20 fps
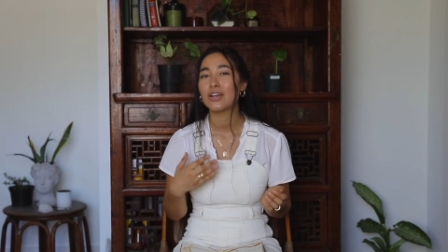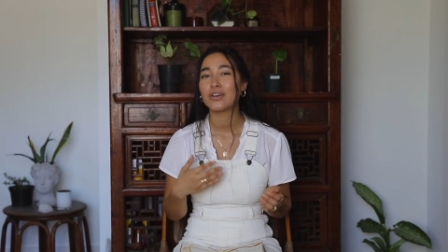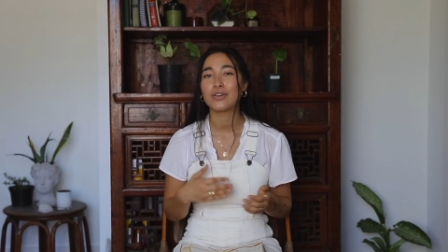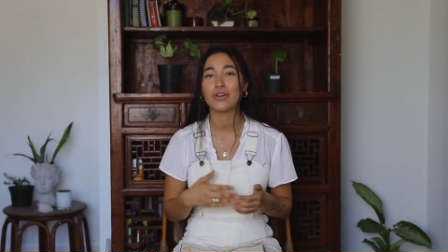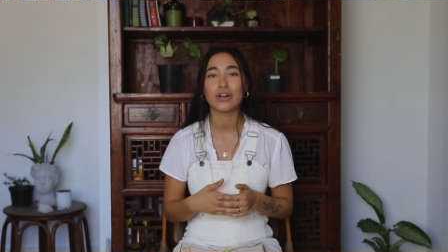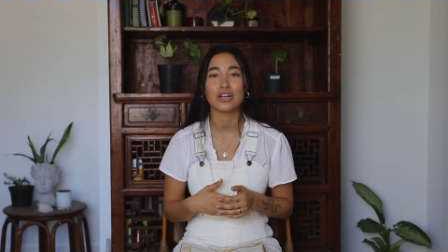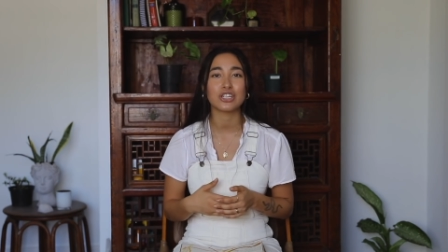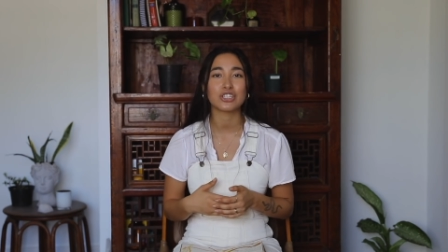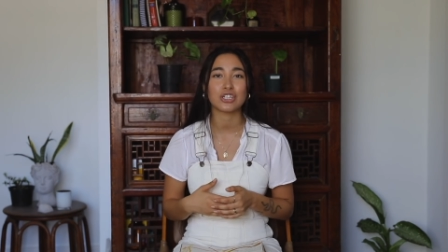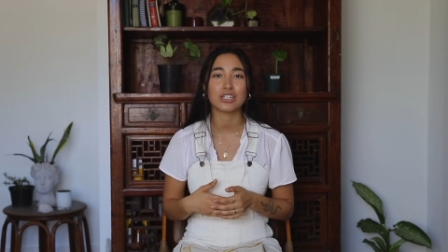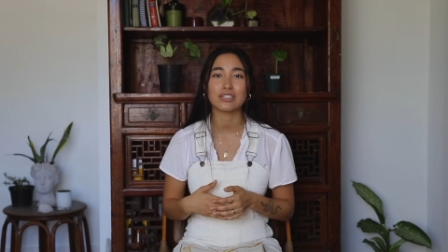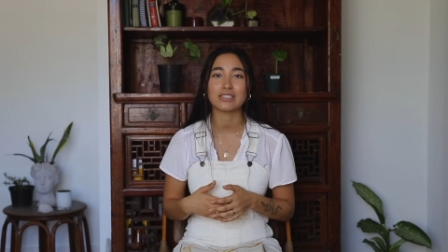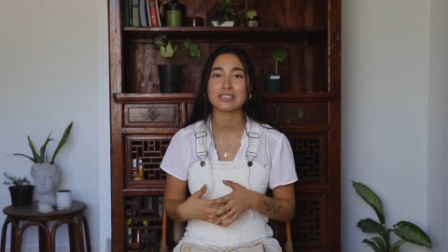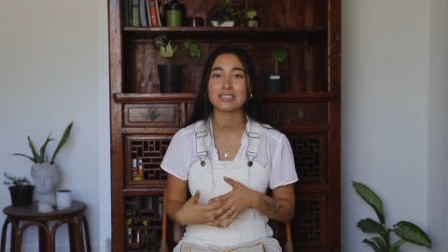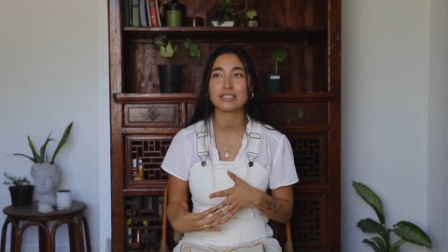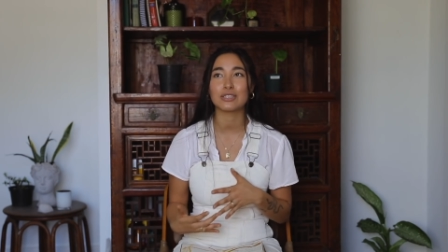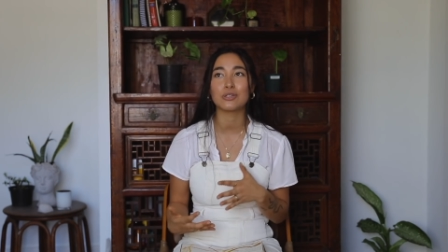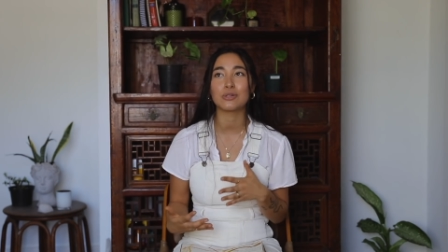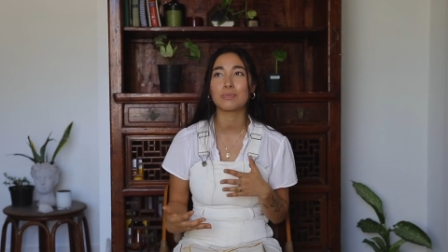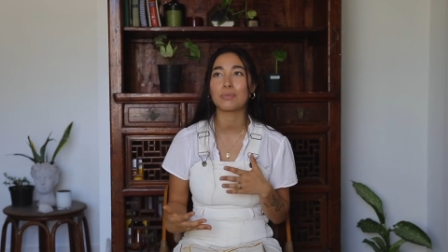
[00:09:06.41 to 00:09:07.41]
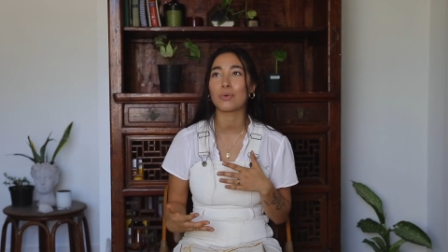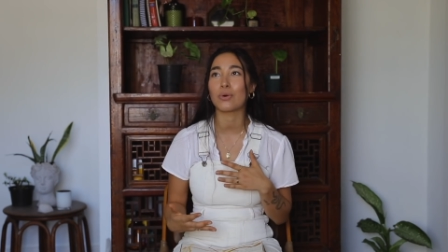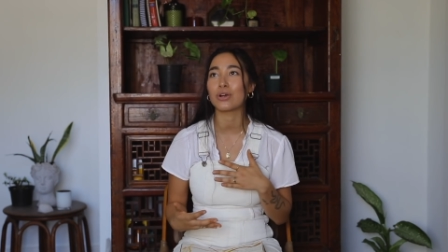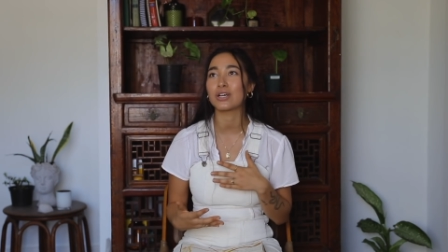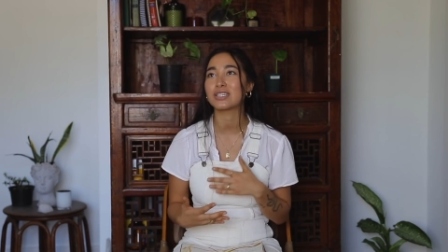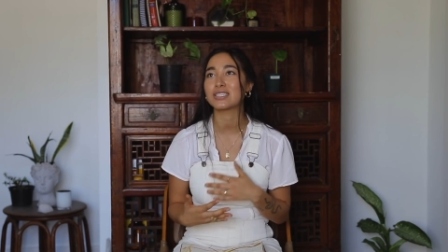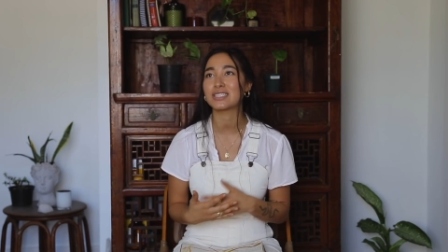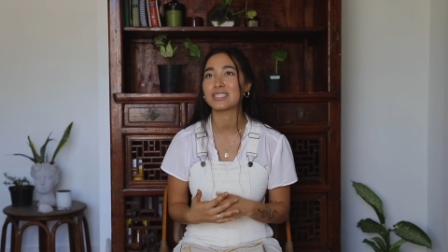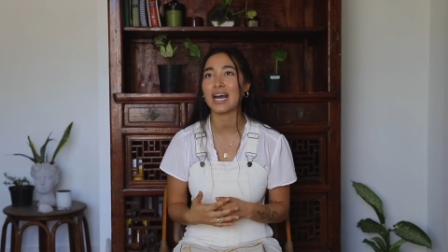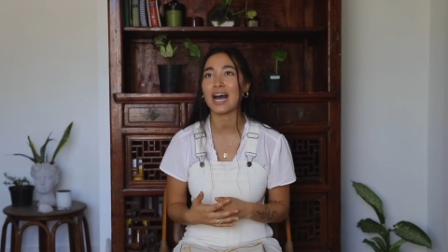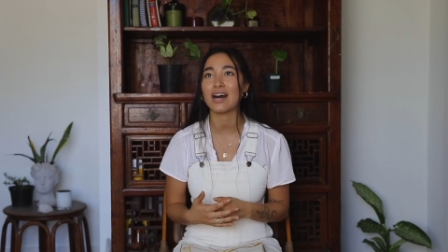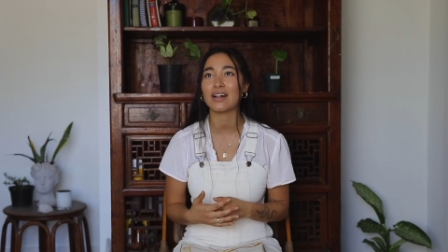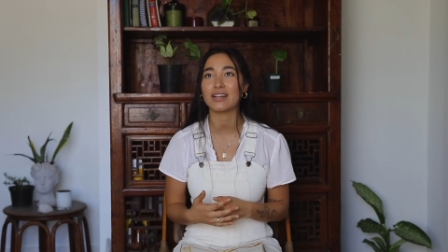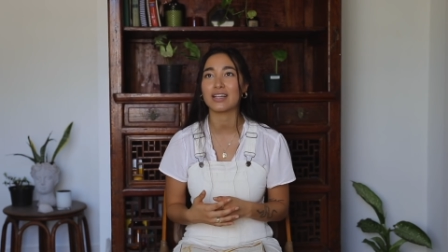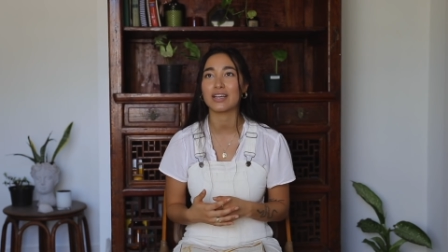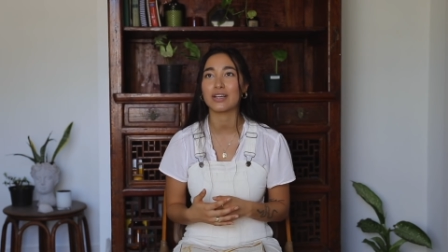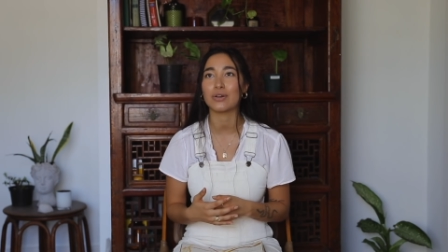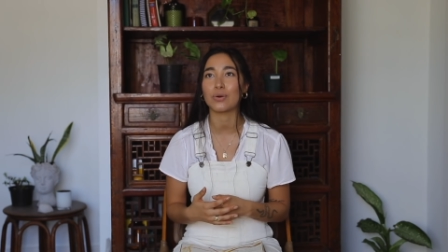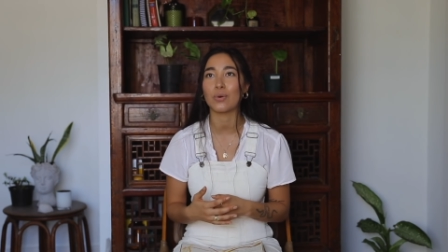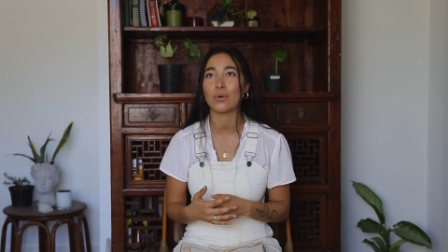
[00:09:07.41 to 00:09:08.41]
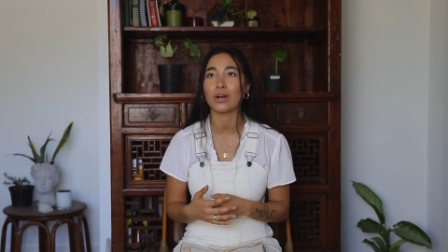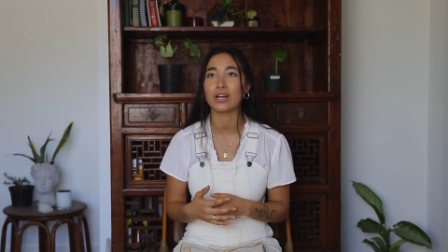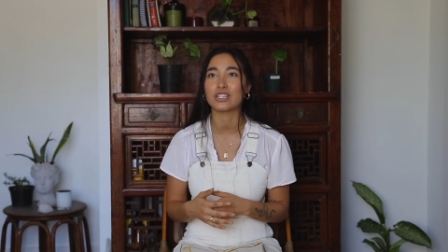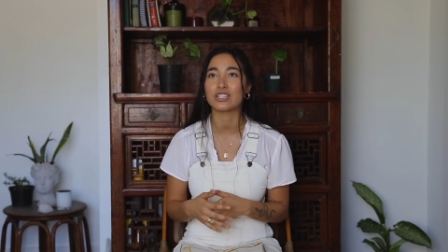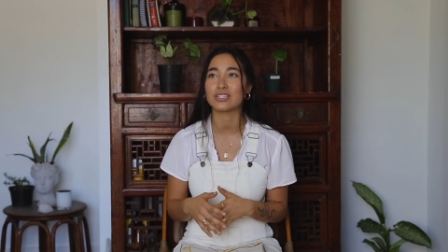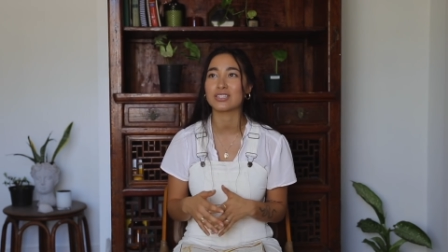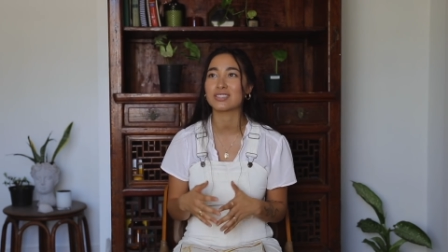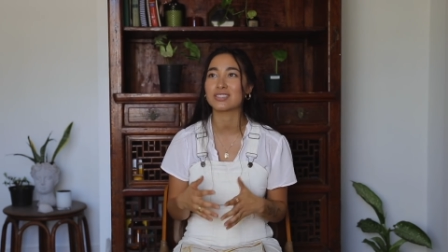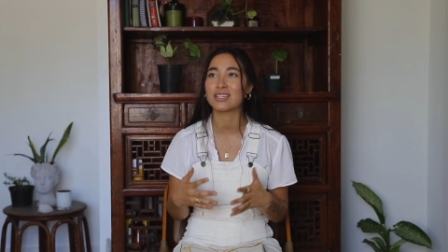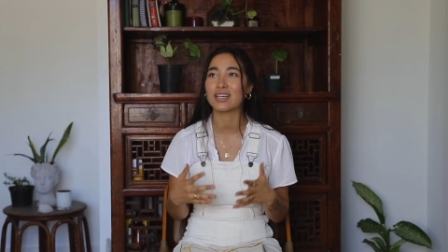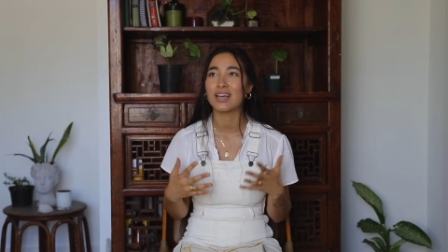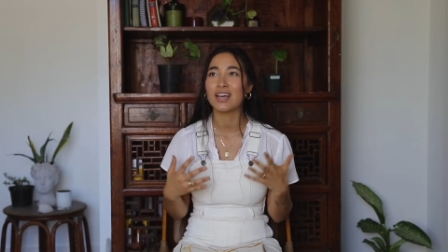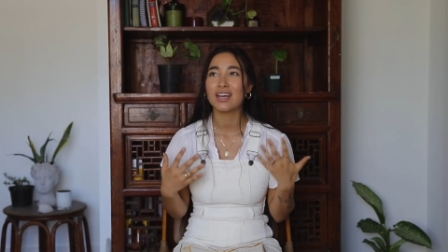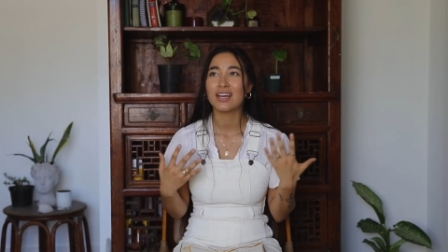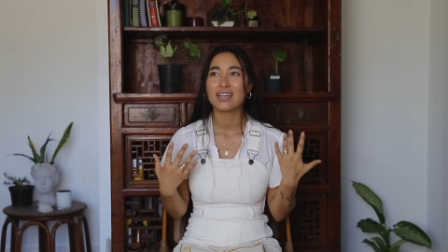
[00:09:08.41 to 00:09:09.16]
nourishing soup or salad or just